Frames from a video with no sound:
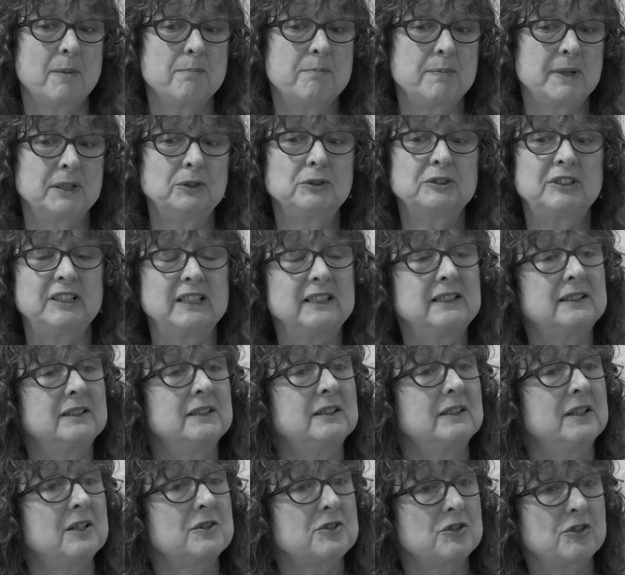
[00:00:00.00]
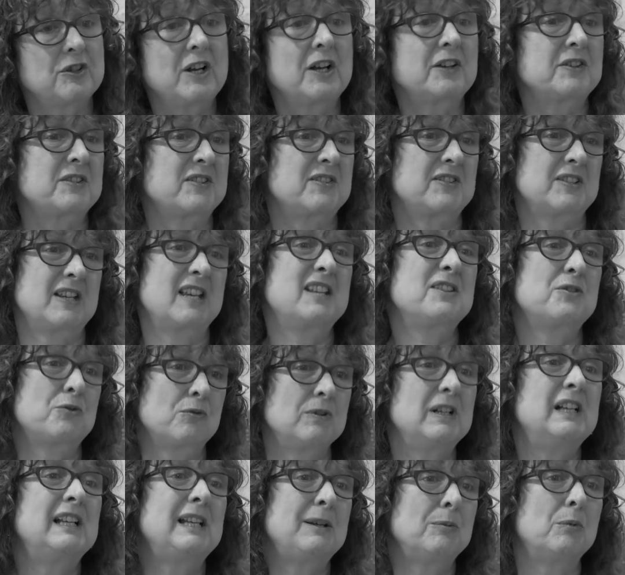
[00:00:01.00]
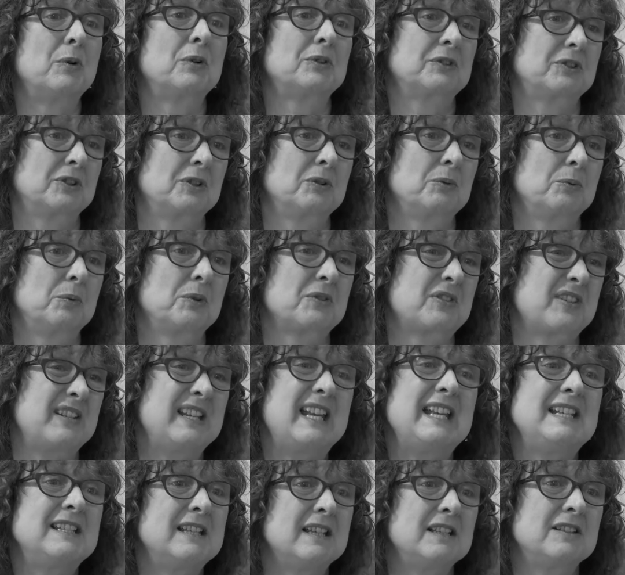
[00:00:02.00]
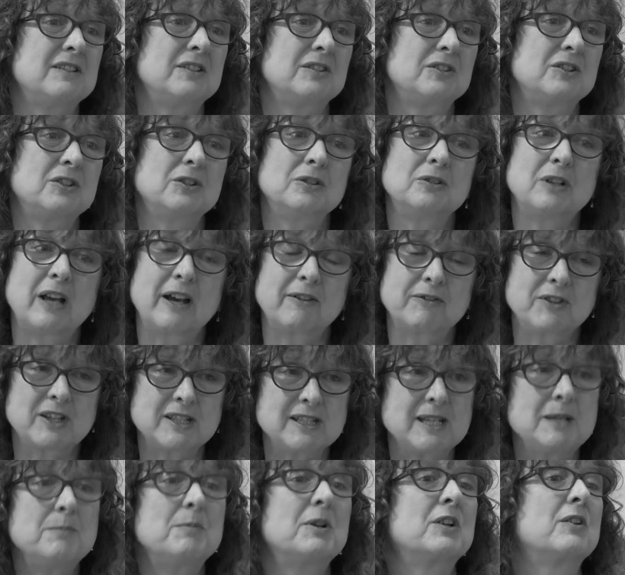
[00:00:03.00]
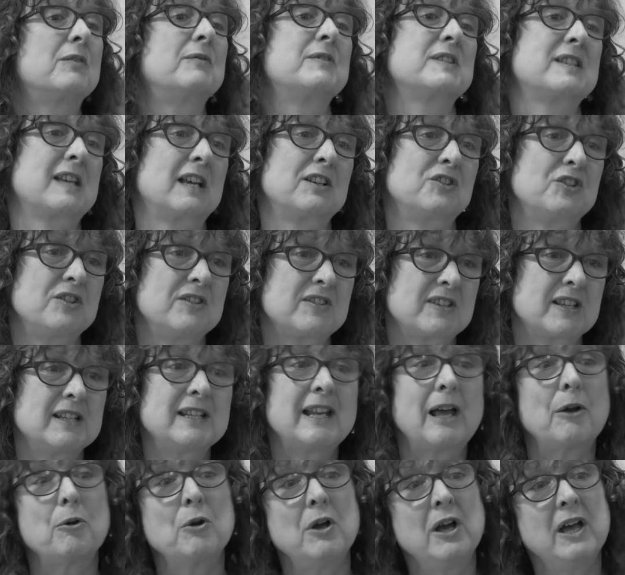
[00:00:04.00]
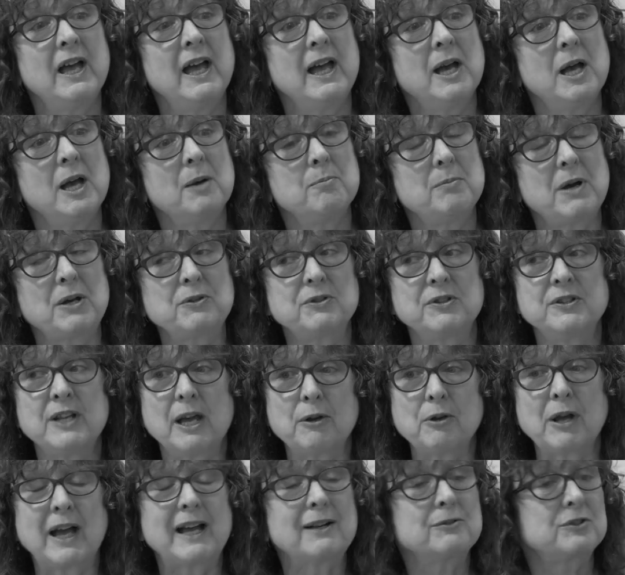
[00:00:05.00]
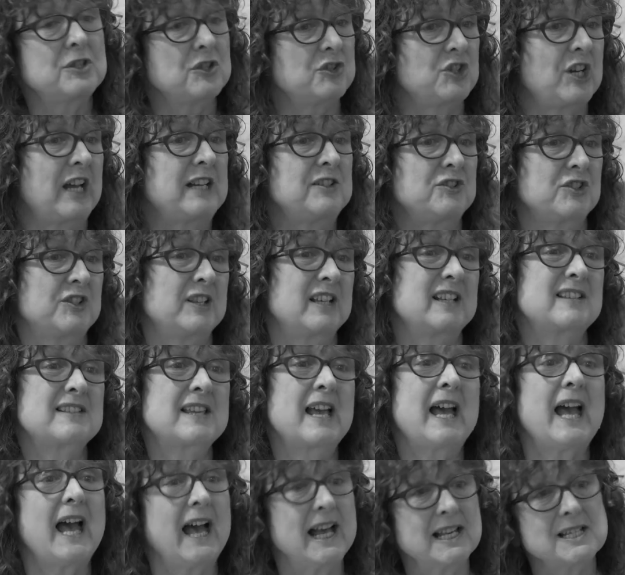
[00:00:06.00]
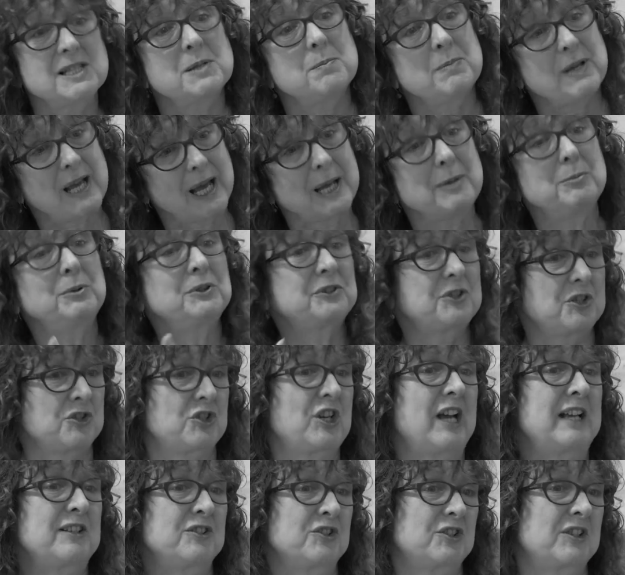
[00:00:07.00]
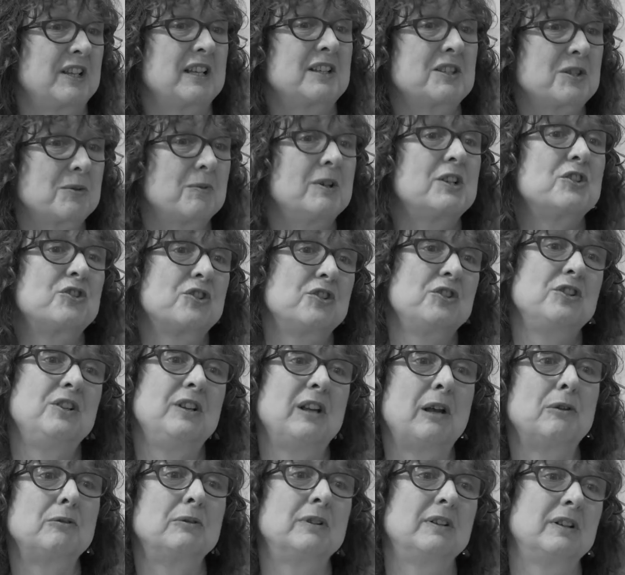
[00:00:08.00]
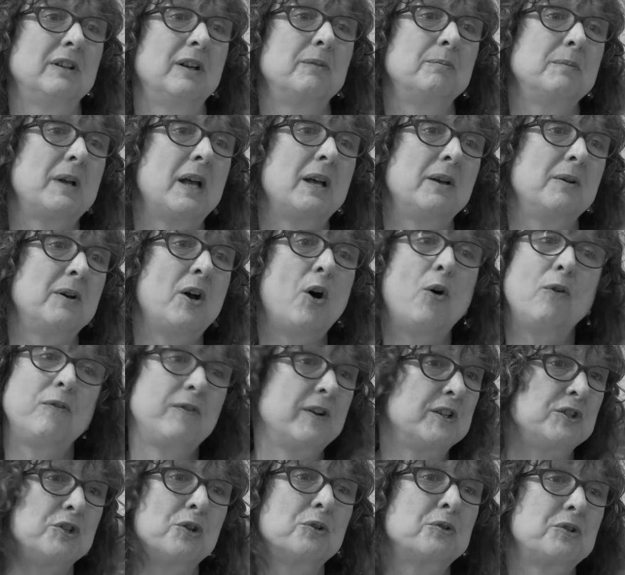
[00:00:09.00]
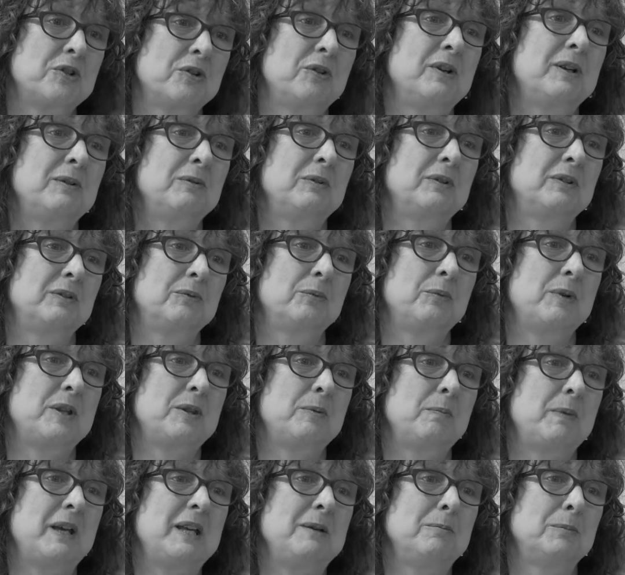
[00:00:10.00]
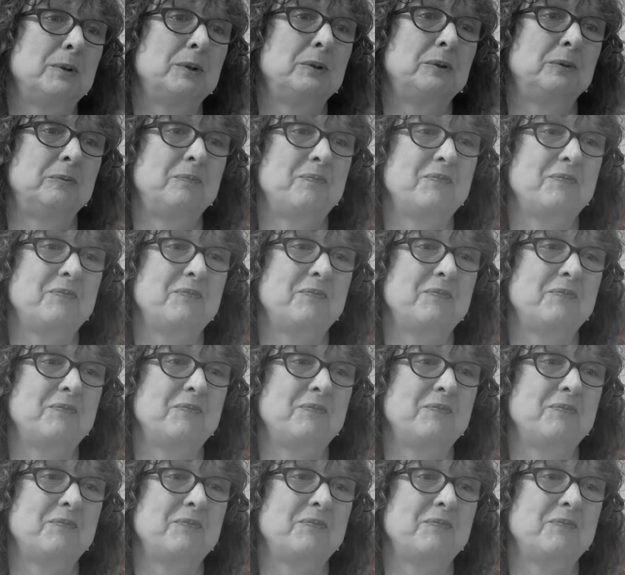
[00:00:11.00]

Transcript: building trust is really what's needed to have the deeper conversations and both know how to change things and to be able to change things, which, you know, often you're doing with people.